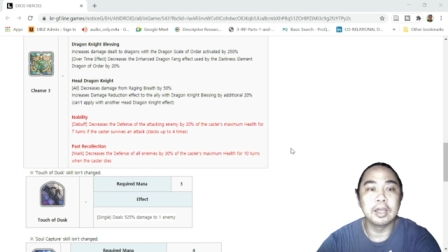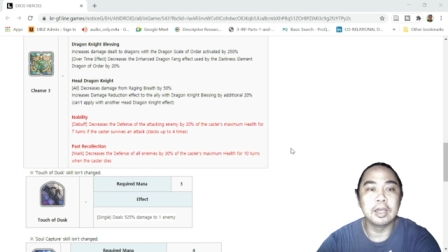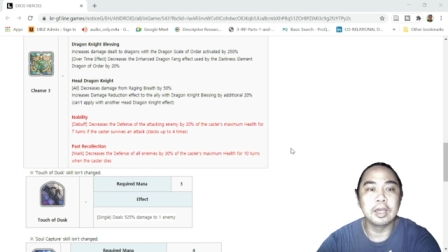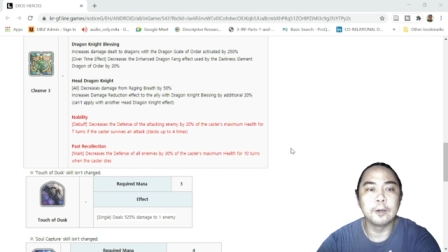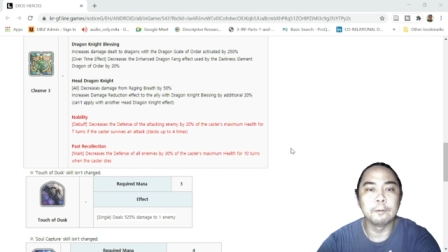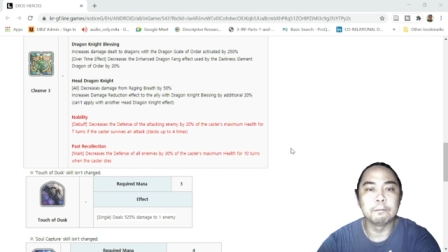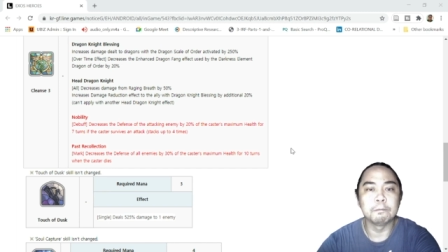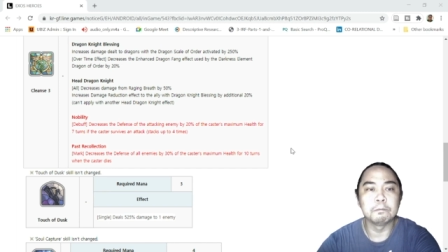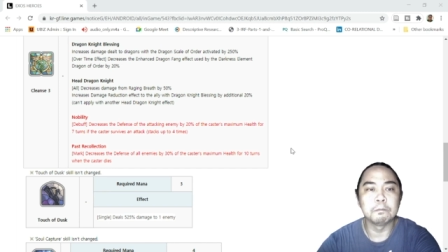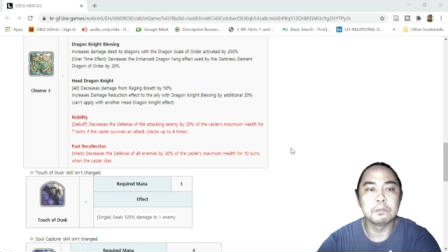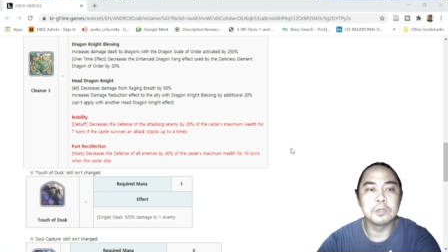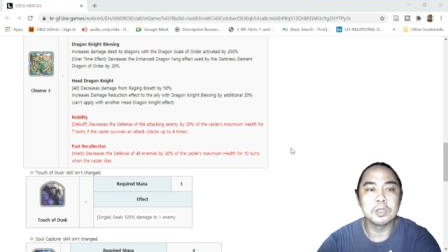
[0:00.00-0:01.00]

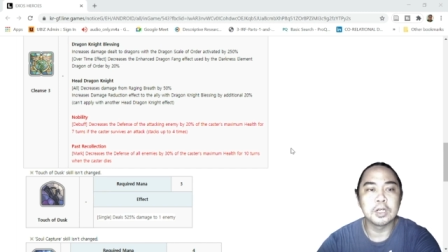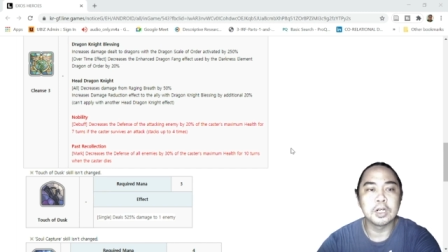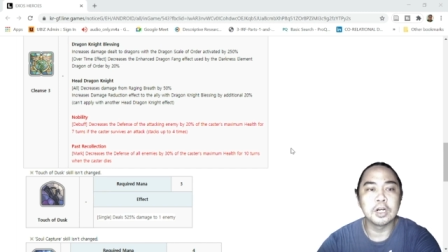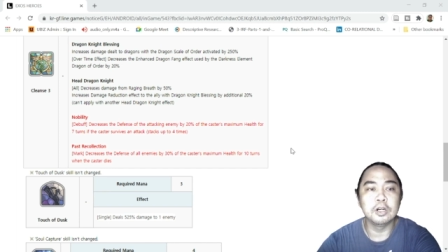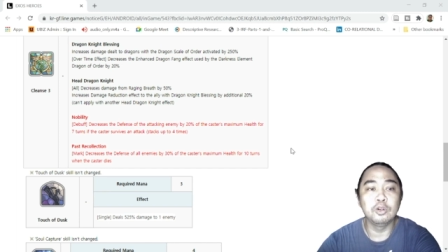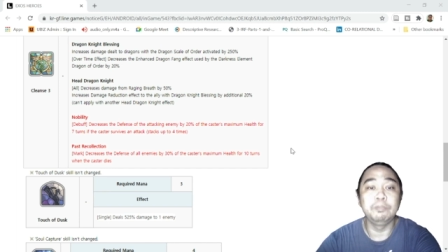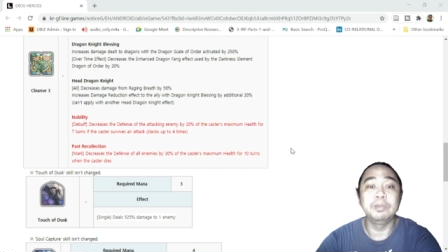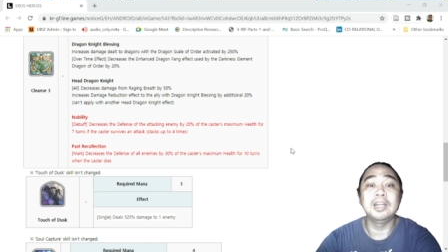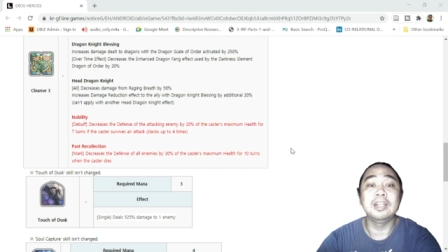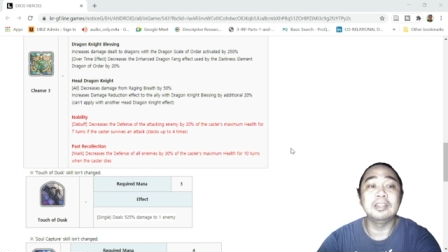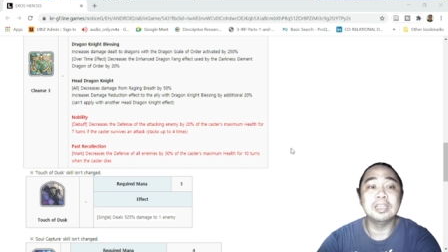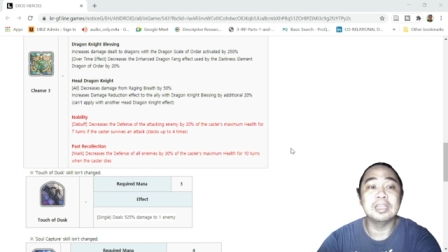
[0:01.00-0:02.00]
Um, her
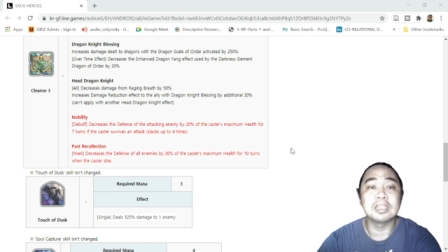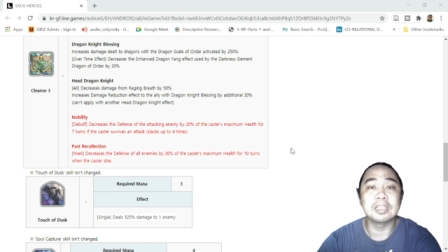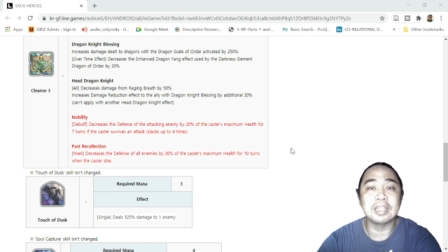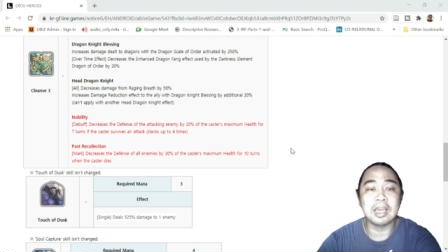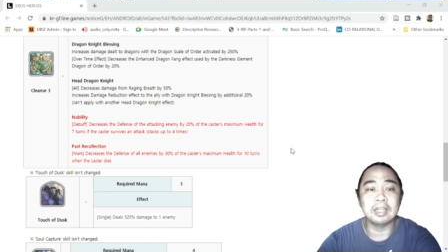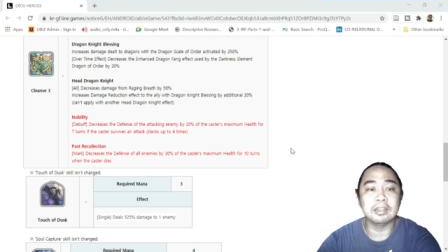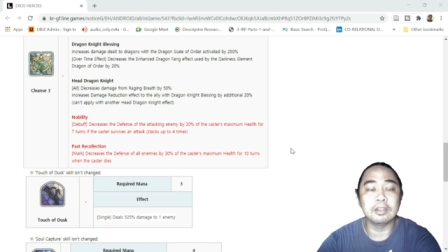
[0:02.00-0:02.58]
nobility stat